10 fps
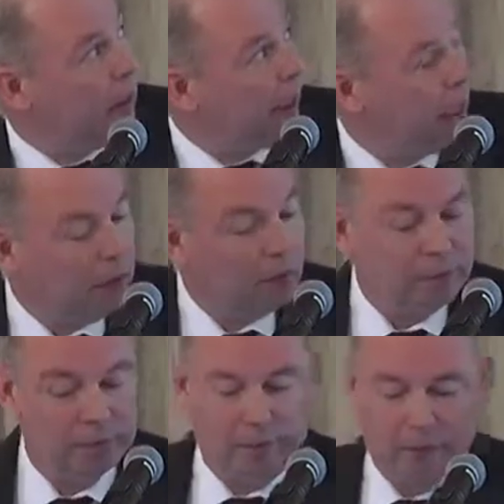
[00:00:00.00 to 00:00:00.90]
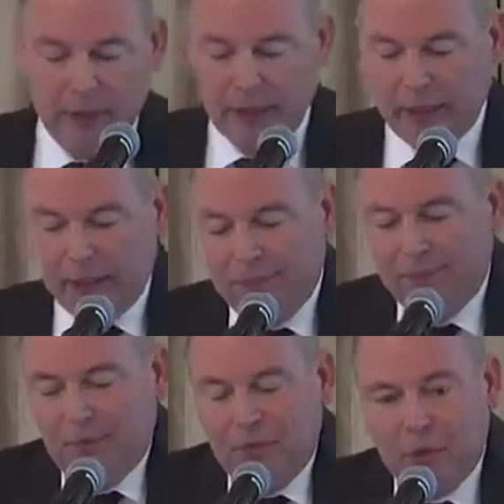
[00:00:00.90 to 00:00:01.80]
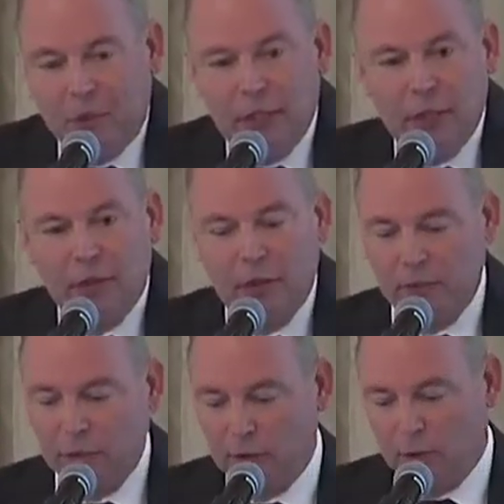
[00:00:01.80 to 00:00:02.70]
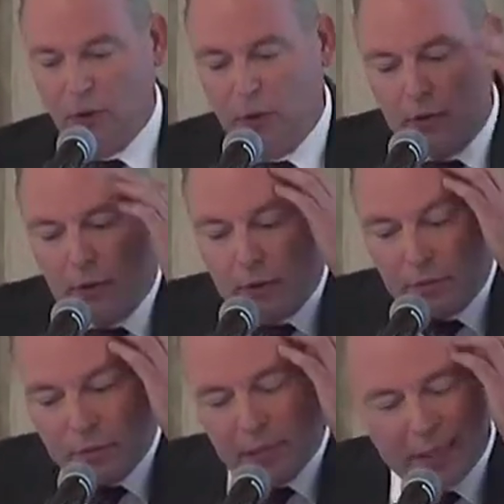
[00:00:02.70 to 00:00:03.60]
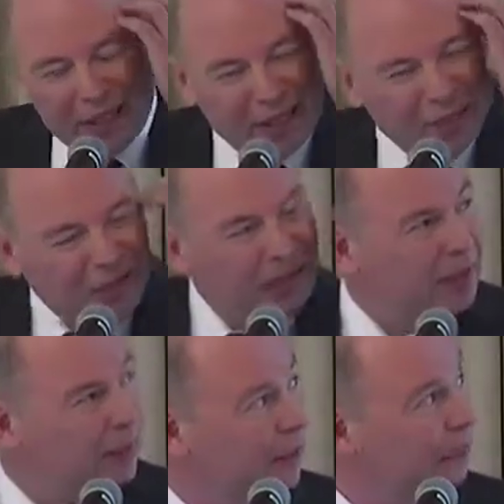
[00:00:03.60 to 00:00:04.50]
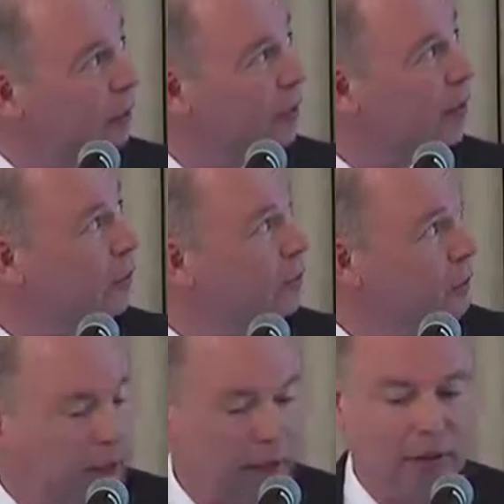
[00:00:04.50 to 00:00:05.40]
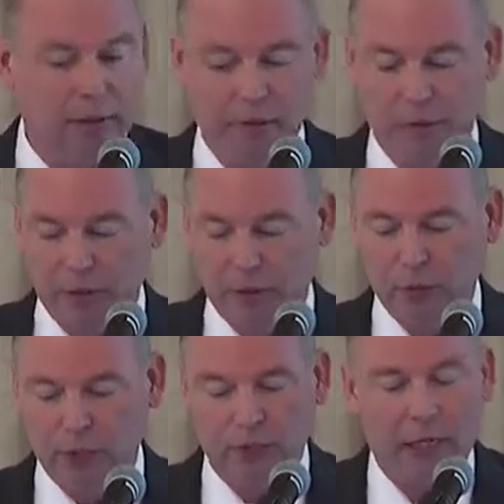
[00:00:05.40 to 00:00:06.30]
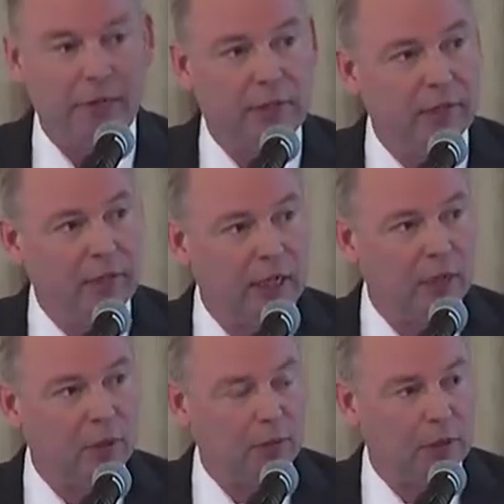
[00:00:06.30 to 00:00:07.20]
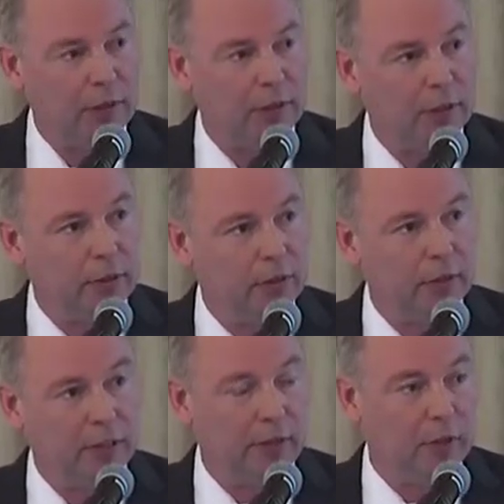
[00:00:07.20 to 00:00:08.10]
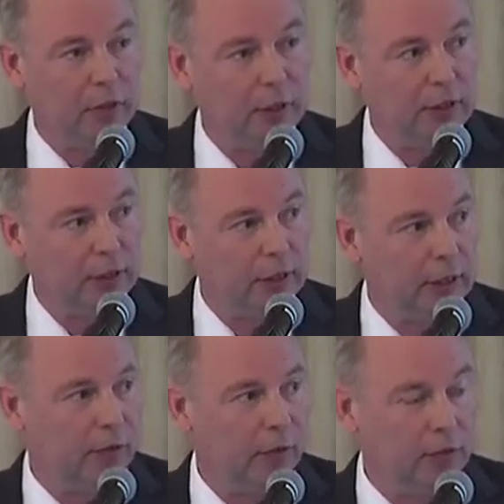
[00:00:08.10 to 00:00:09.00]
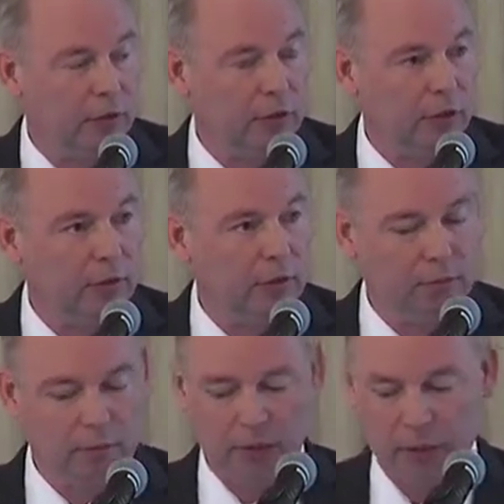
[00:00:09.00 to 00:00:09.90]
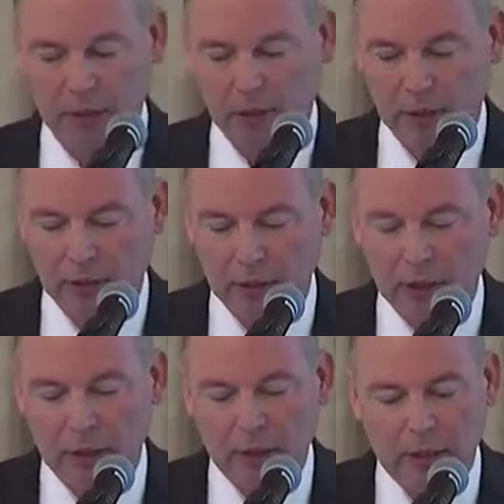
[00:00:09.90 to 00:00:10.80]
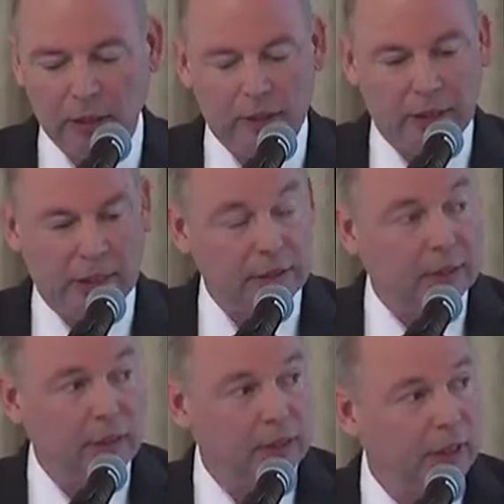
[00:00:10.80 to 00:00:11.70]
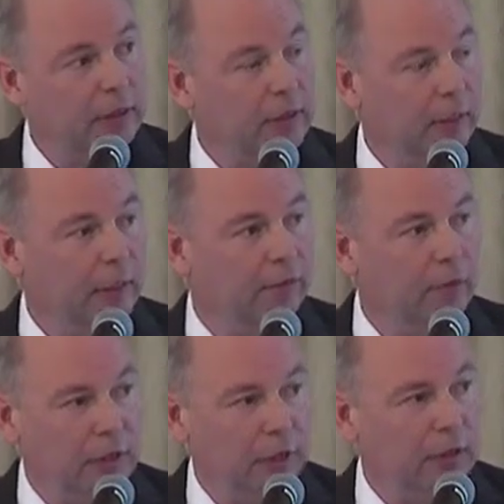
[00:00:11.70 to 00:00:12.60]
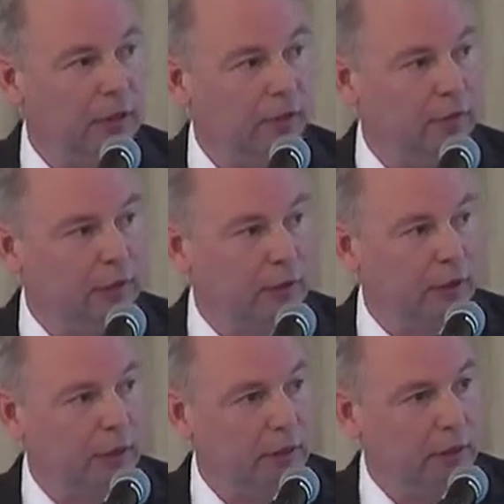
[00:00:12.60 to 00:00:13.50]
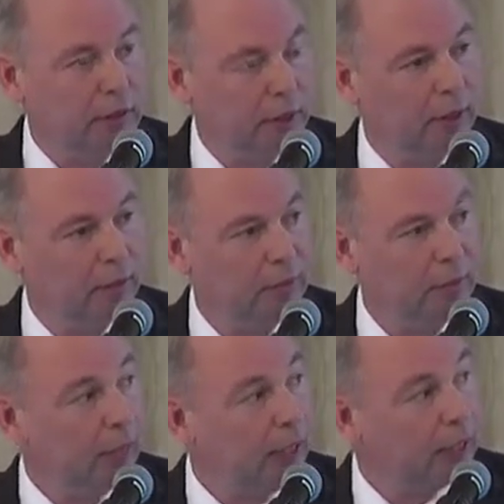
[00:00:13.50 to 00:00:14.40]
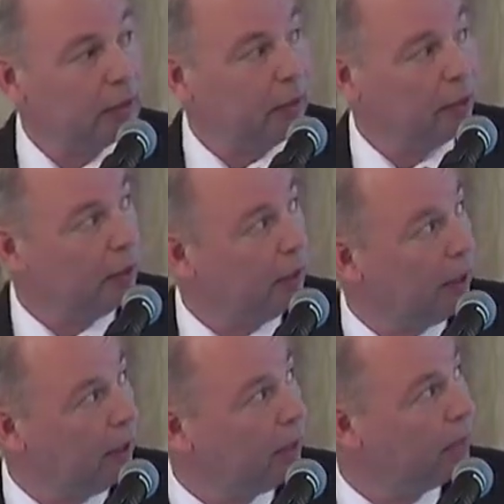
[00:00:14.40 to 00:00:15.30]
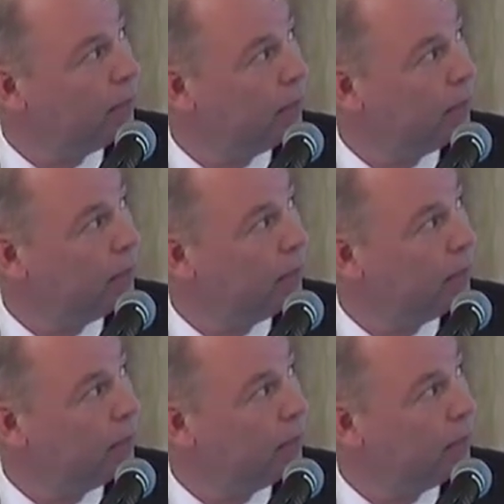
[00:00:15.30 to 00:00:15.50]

Now, um, so why is O&M so important? It can mean the difference, really, between having a viable project or having a project that goes insolvent. It has a direct and very significant um, impact on, uh,